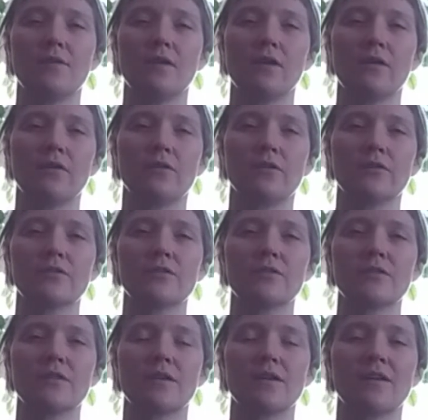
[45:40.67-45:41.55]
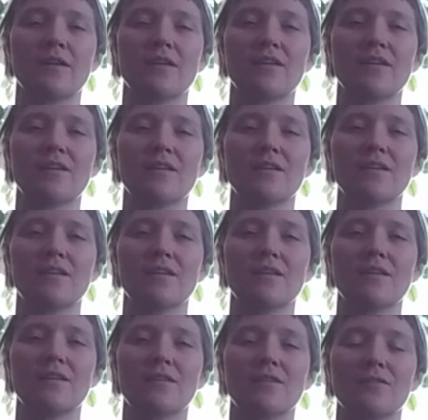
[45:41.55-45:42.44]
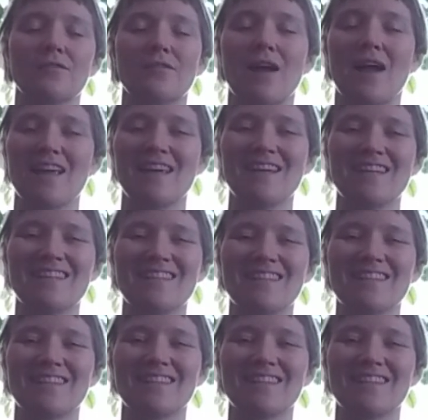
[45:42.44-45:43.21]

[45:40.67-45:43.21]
feels right.